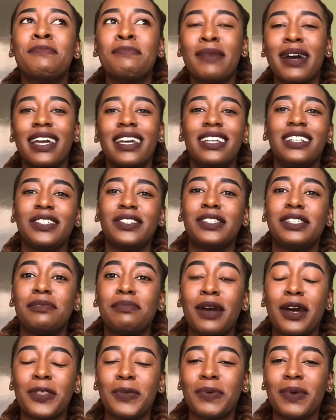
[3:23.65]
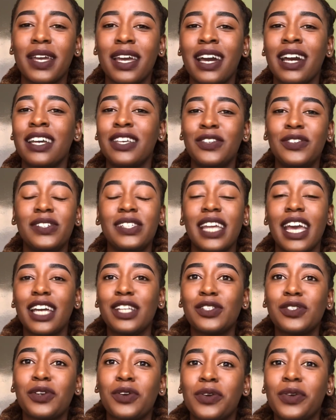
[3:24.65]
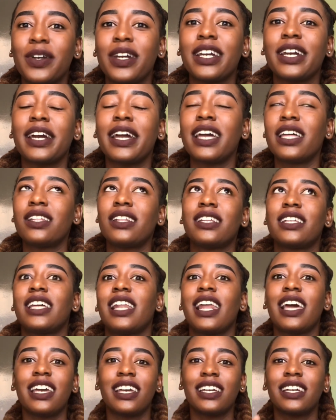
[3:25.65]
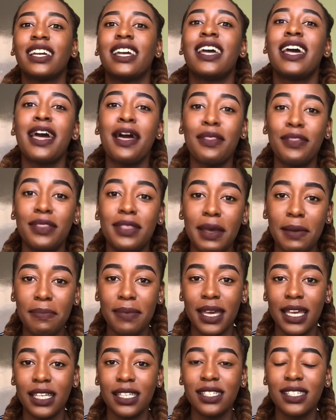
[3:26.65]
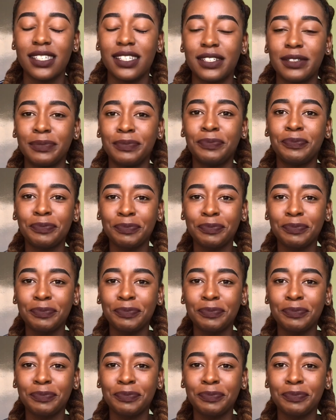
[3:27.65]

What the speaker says: my agency, by the way, I used Hands Korea, and they like their best.